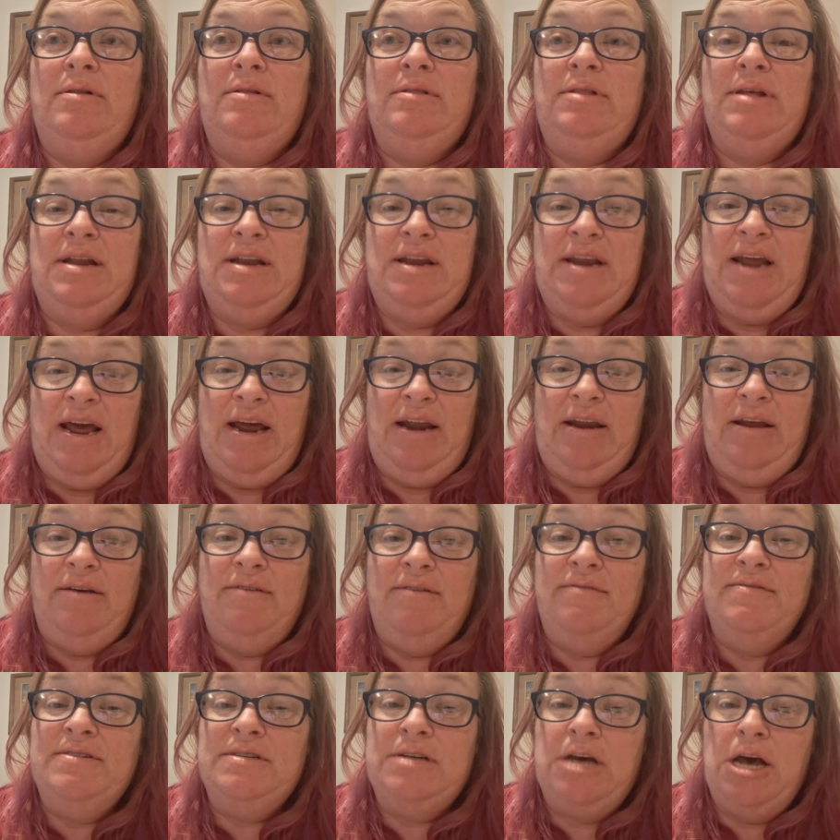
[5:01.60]
the
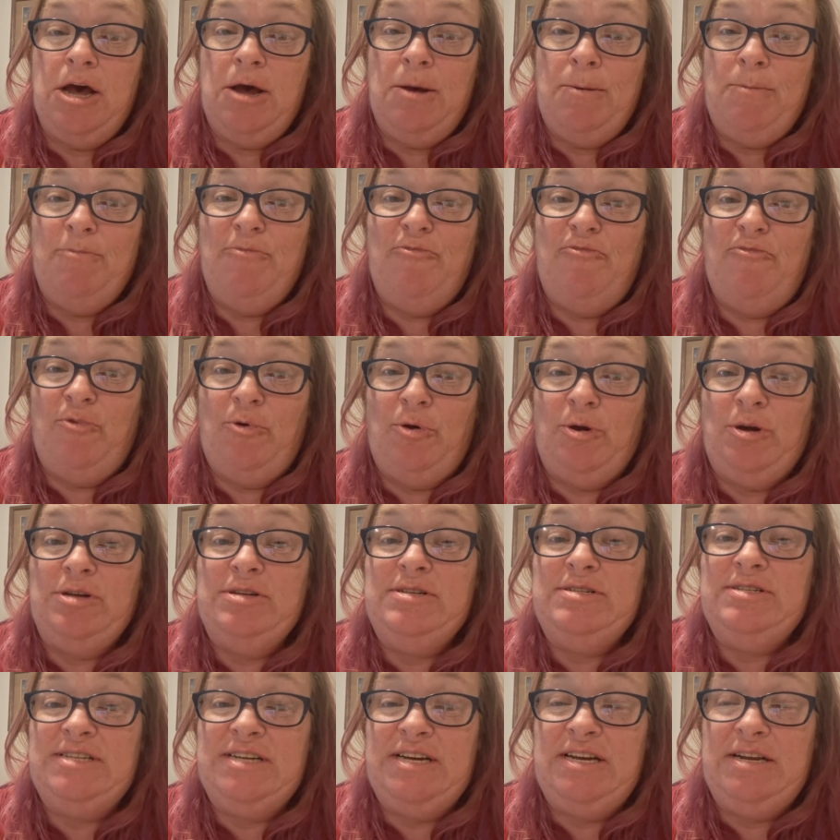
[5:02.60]
natives come for
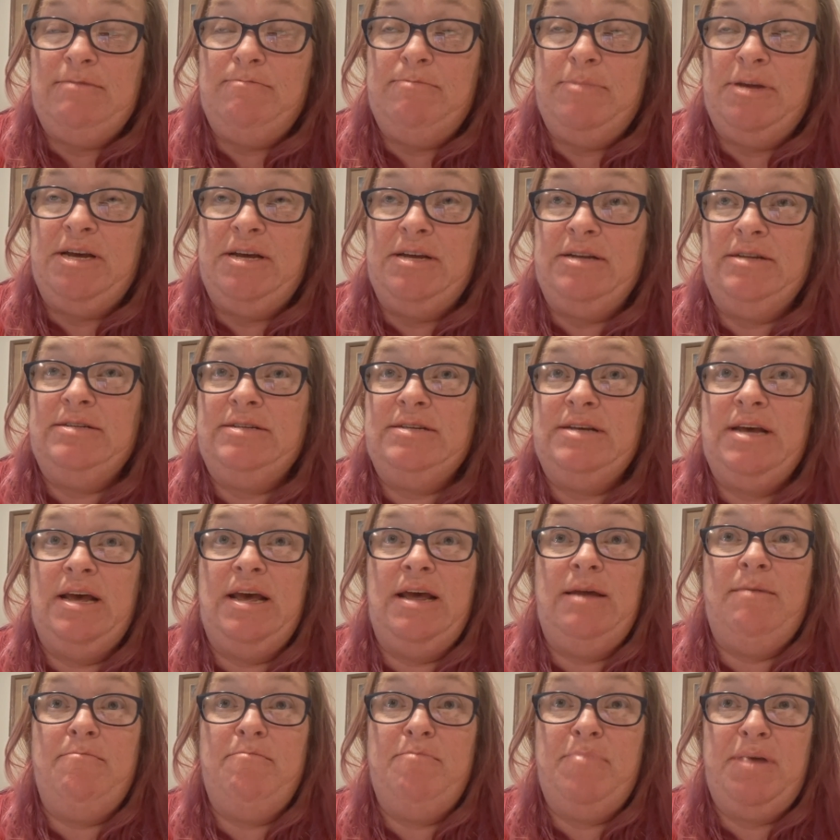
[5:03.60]
seed beads
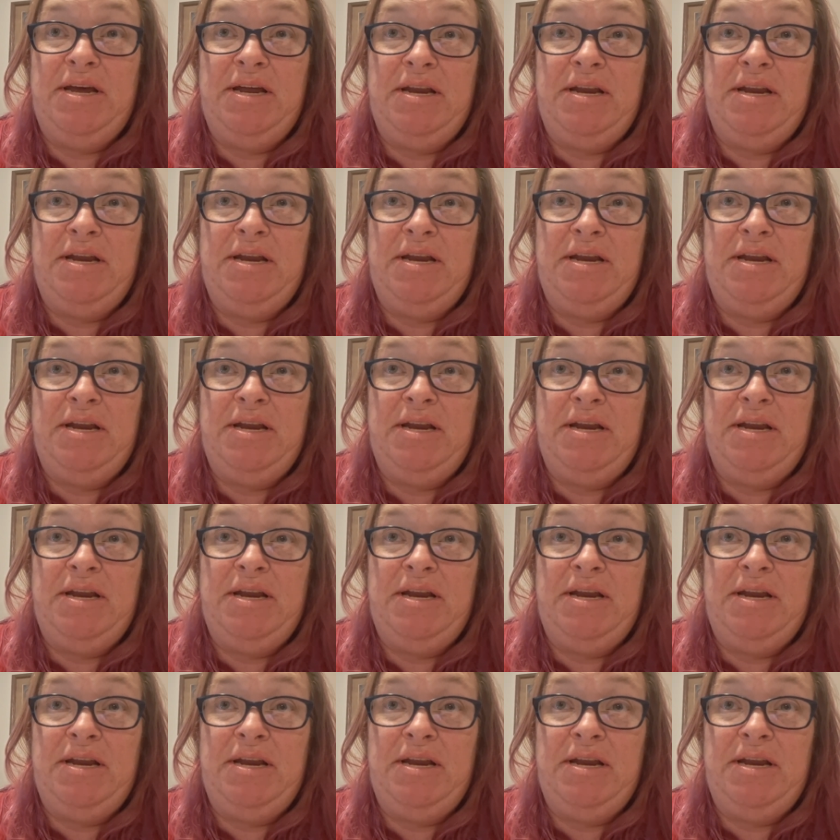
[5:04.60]
and